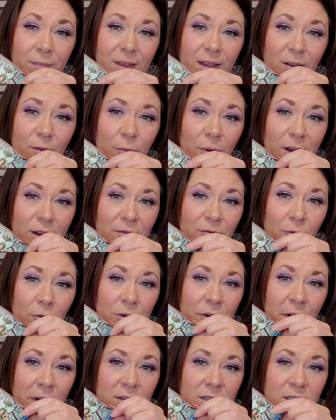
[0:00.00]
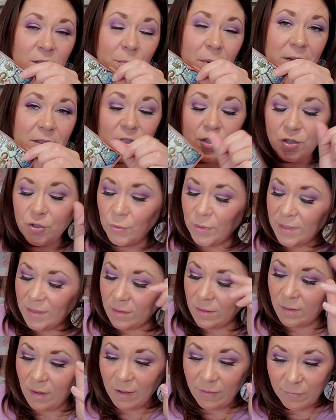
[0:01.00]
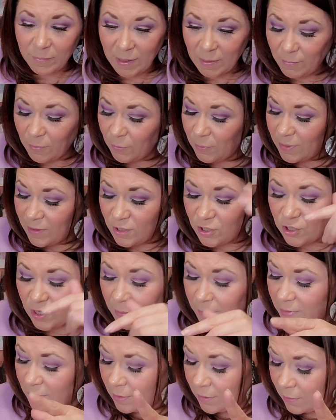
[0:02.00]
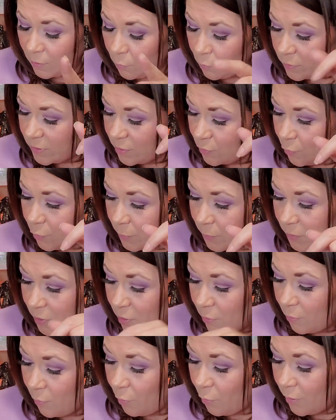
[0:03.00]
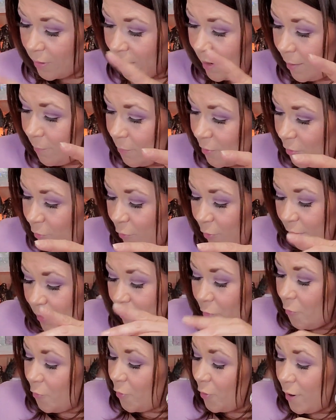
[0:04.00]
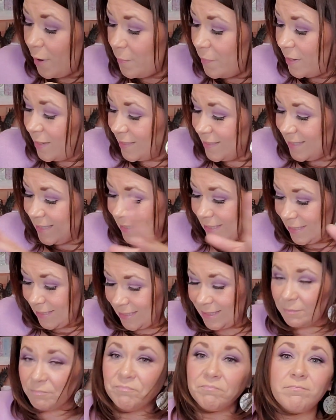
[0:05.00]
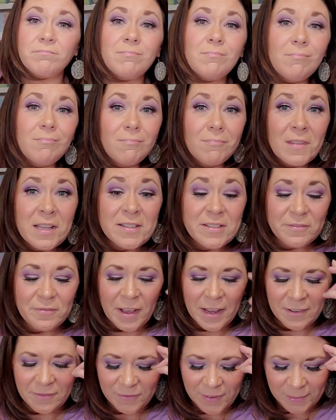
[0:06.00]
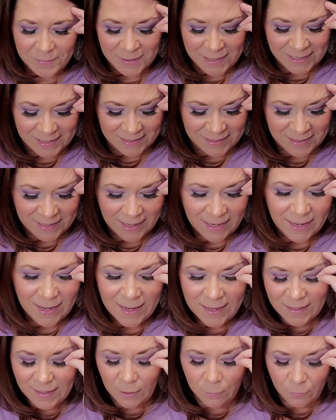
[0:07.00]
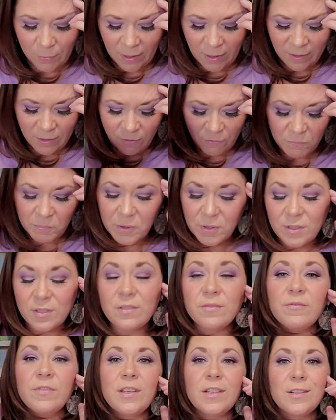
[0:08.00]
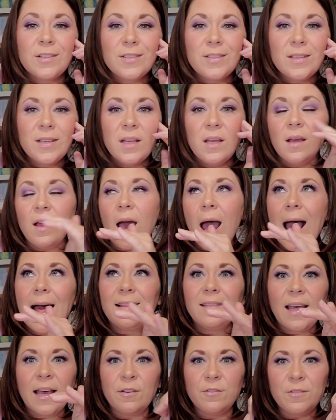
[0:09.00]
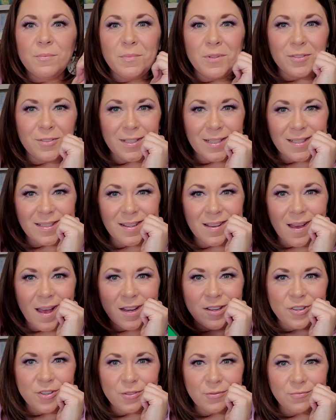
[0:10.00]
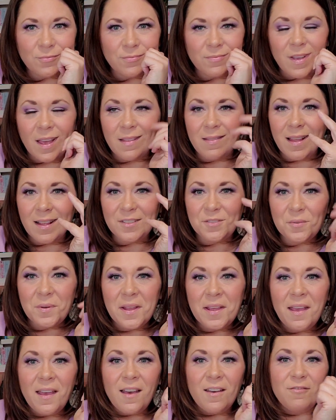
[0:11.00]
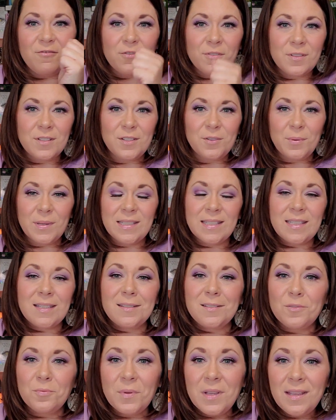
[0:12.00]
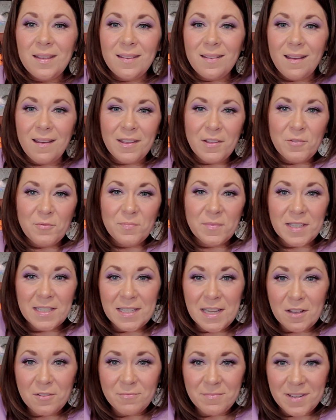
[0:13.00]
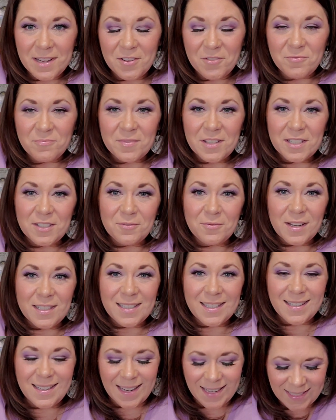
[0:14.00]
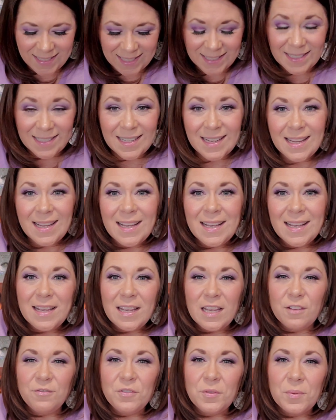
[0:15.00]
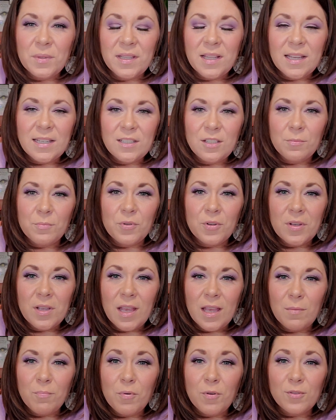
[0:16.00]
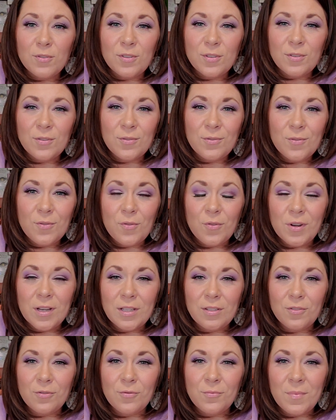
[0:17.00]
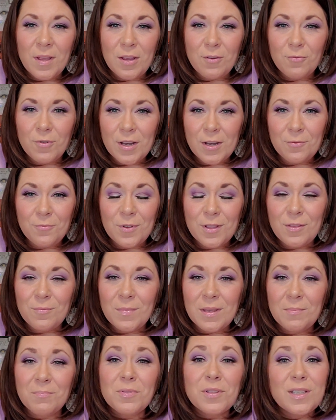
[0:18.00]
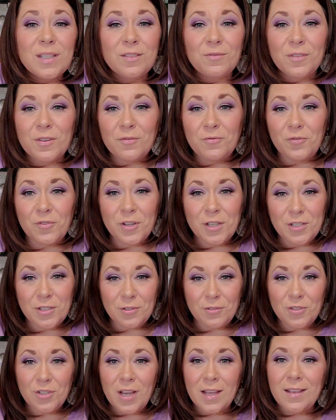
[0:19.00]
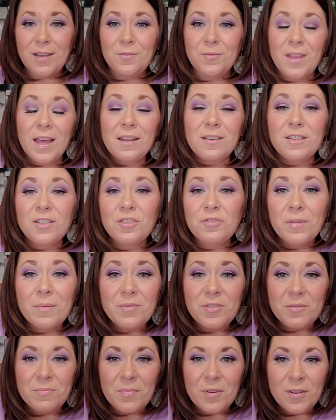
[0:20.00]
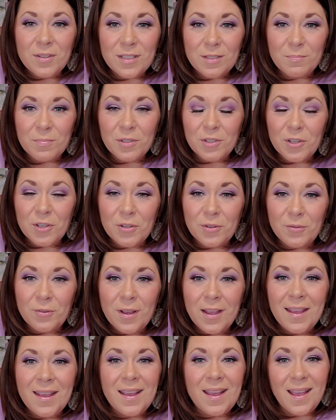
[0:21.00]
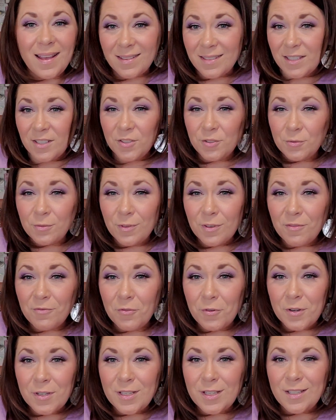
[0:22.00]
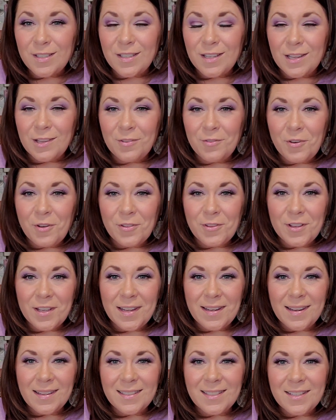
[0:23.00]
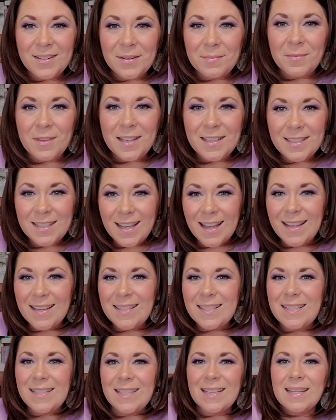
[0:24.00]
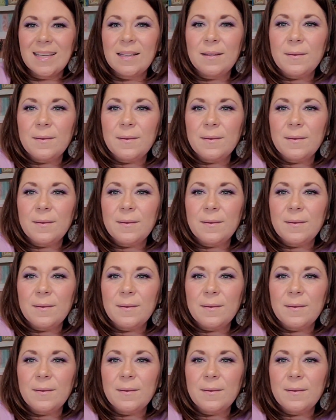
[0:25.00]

Get ready for an unexpected choice in love, maybe with a Gemini or a Scorpio or a Capricorn or a Pisces. Divine Feminine, get ready. You've persevered. Allow the music to guide you. And that's what I have for the twins this week. I hope this helped. I hope this resonated. If you would like to book a personal or a soulmate reading with me, please feel free to check out that description box below. And I do look forward to seeing you all again next time. Thanks, guys.